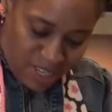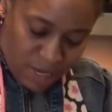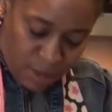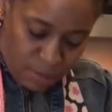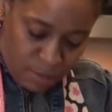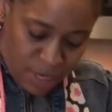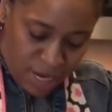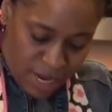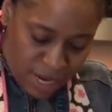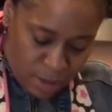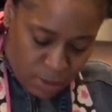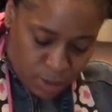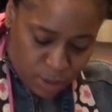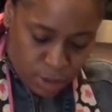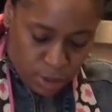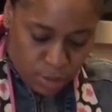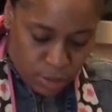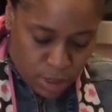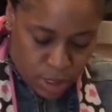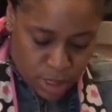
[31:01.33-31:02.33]
Get them down
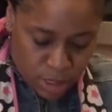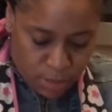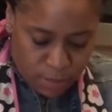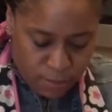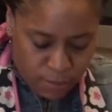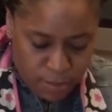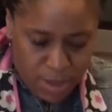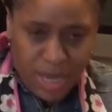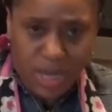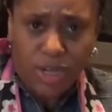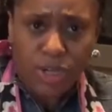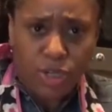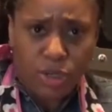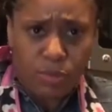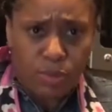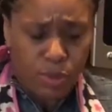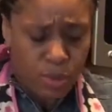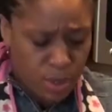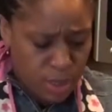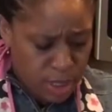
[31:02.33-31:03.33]
to a
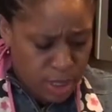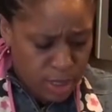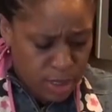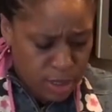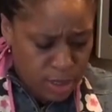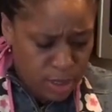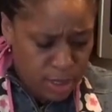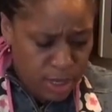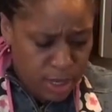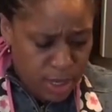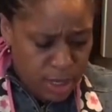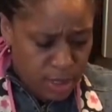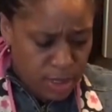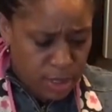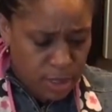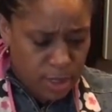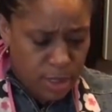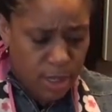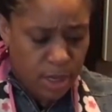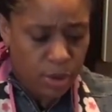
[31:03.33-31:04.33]
manageable cut size,
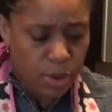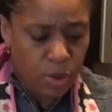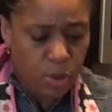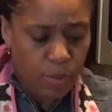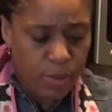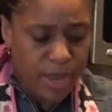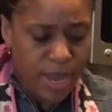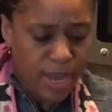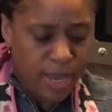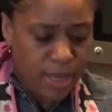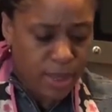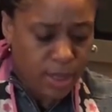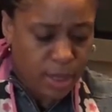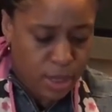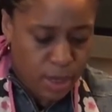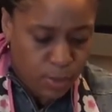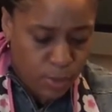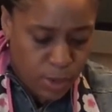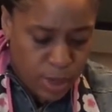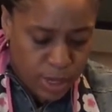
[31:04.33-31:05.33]
and then I'll go back, and then
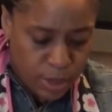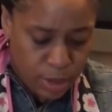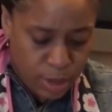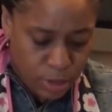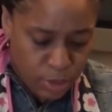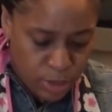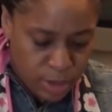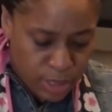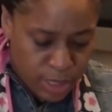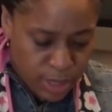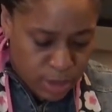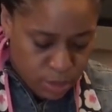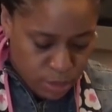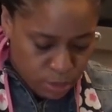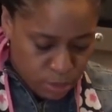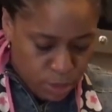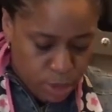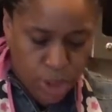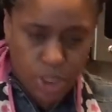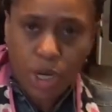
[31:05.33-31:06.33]
what I'll do is I'll
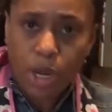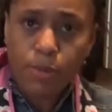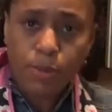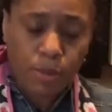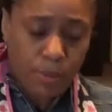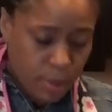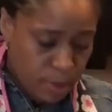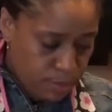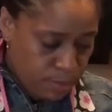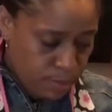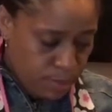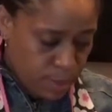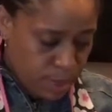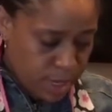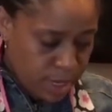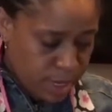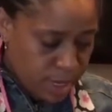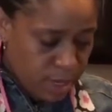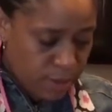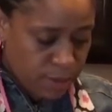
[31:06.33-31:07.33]
chop them up
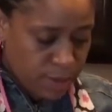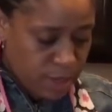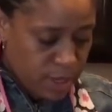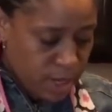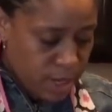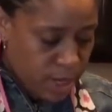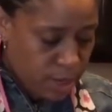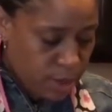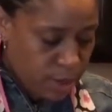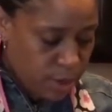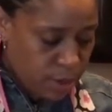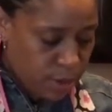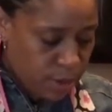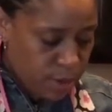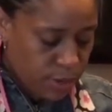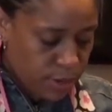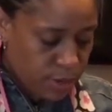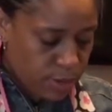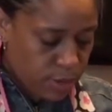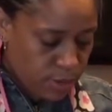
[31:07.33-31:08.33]
like even tinier.
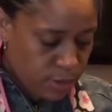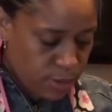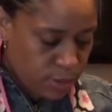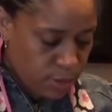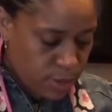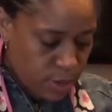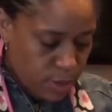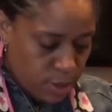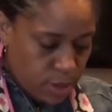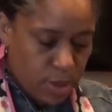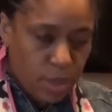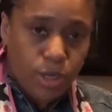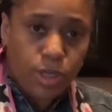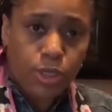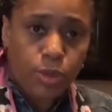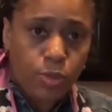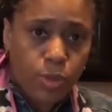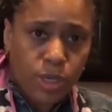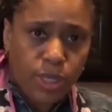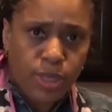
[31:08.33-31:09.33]
So,
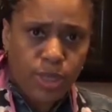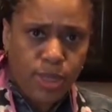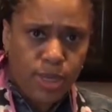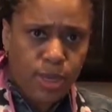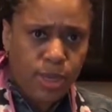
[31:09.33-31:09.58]
because you want